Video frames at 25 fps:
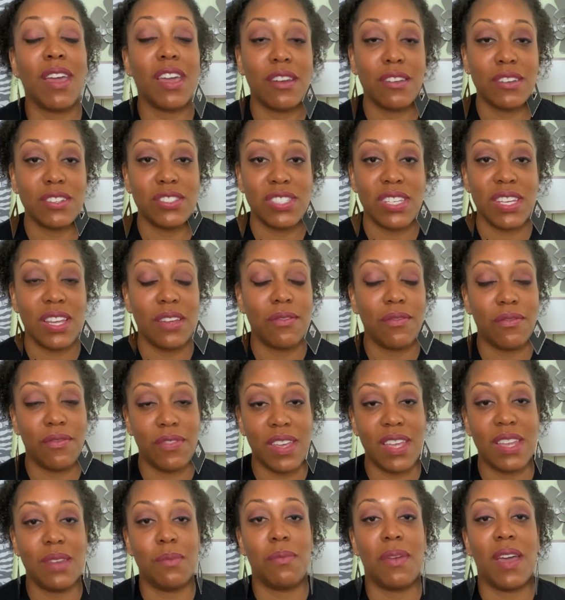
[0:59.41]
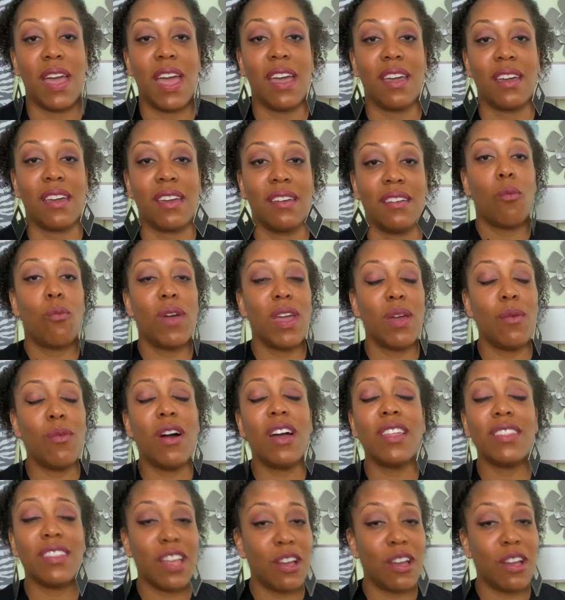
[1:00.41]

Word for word: energy and feedback. We want